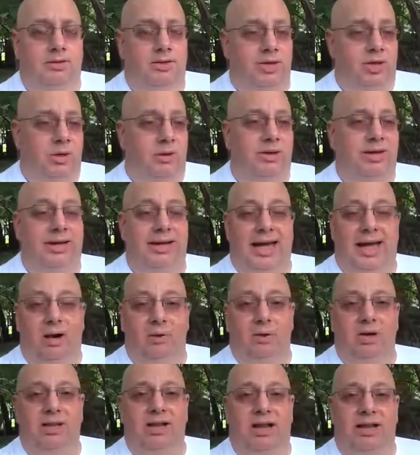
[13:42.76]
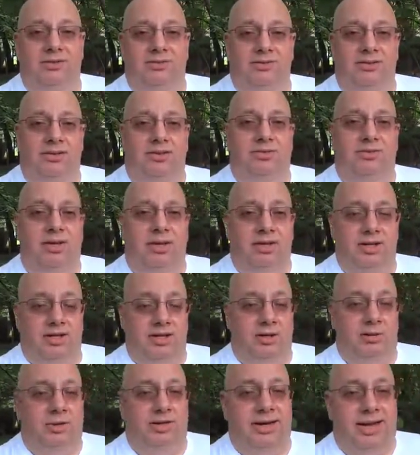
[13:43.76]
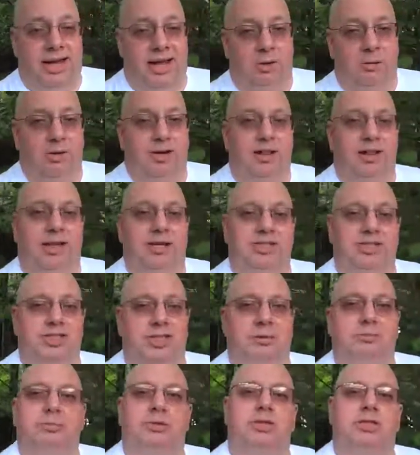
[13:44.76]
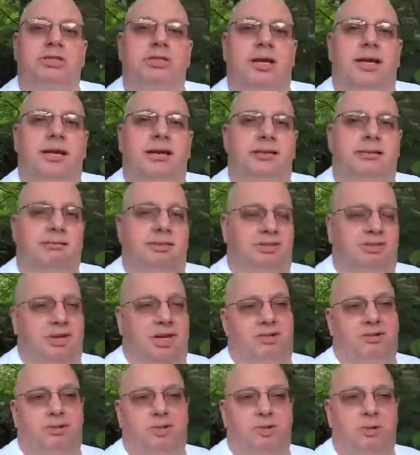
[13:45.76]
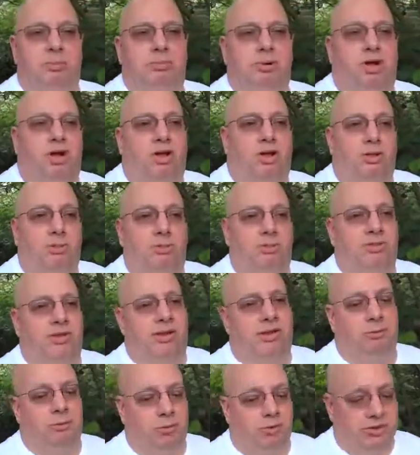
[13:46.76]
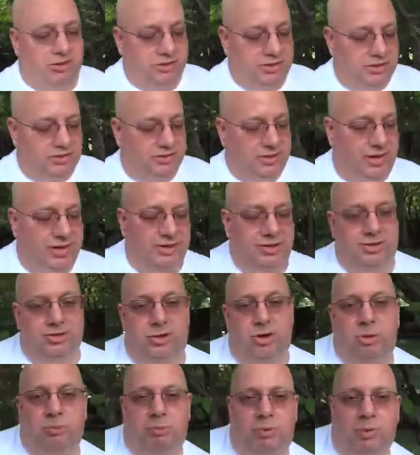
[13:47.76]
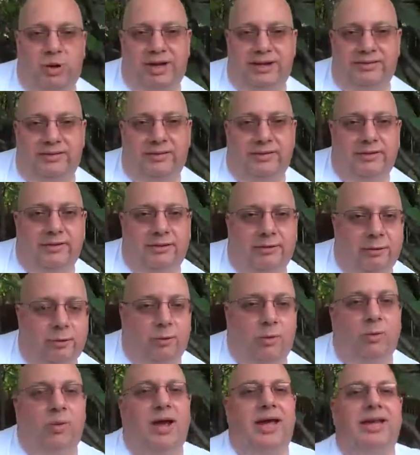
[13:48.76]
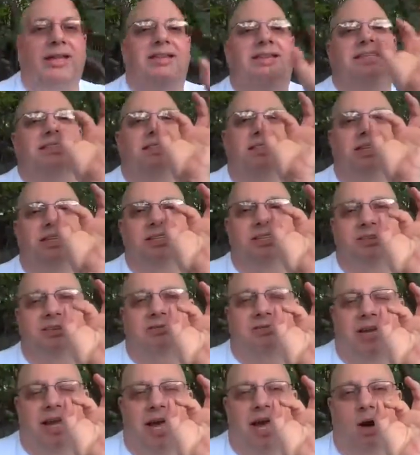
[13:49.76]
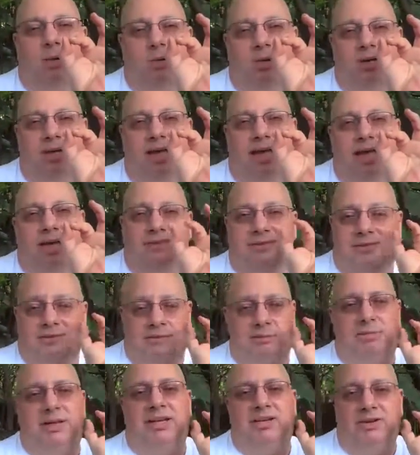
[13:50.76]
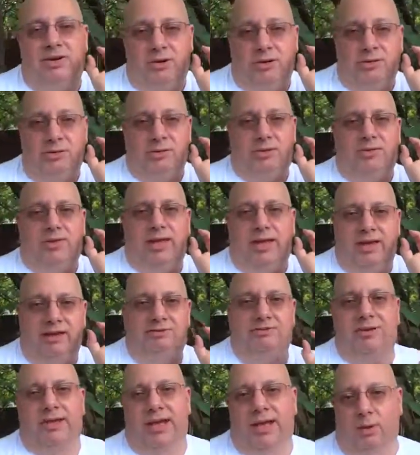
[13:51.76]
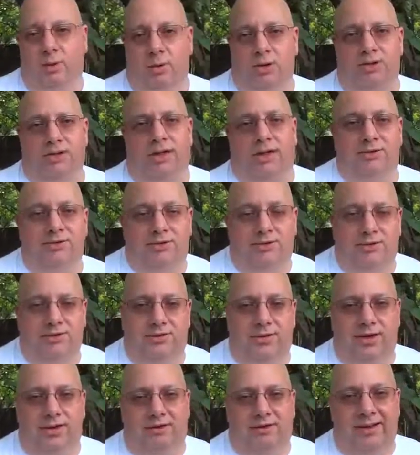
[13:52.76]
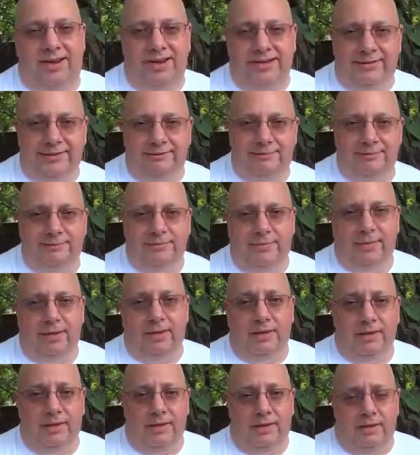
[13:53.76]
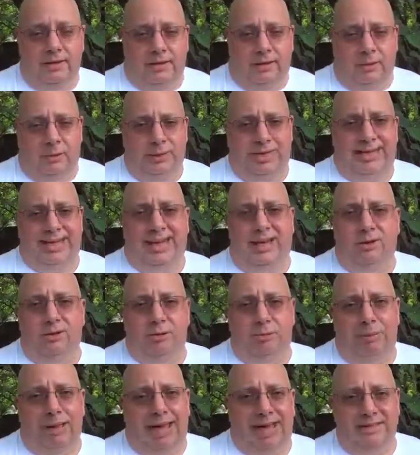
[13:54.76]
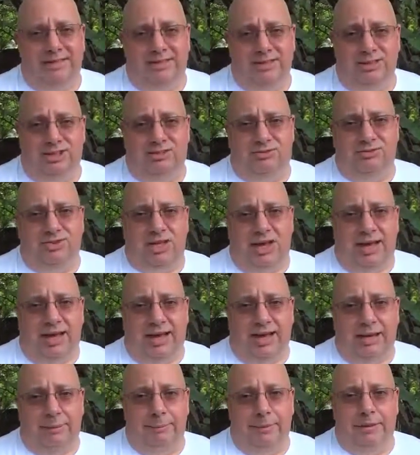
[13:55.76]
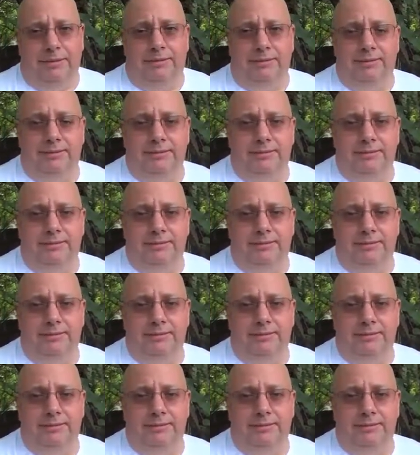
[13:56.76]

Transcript: Do you know what an hourglass looks like? You know what an hourglass shape looks like? It's got 2 bulbs and a really tight choke point right at the center of an hourglass. Everybody knows what the F in hourglass looks like, right? We count the passage of time